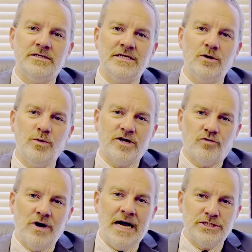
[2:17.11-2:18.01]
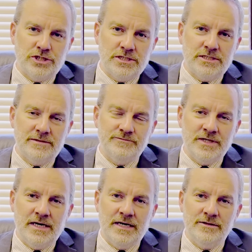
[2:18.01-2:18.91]
deal with garages.
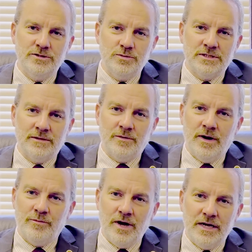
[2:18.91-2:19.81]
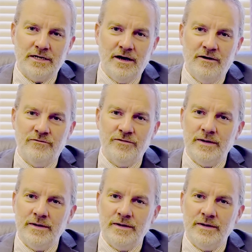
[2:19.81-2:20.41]
This was a product of